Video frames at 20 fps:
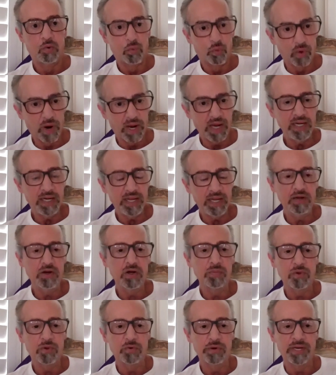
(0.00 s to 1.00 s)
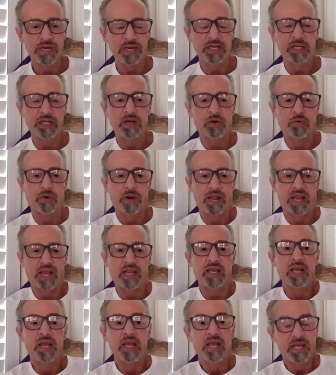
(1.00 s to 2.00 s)
right here at Marina del Rey.
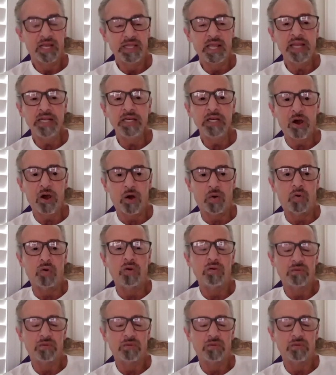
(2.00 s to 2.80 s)
And they know.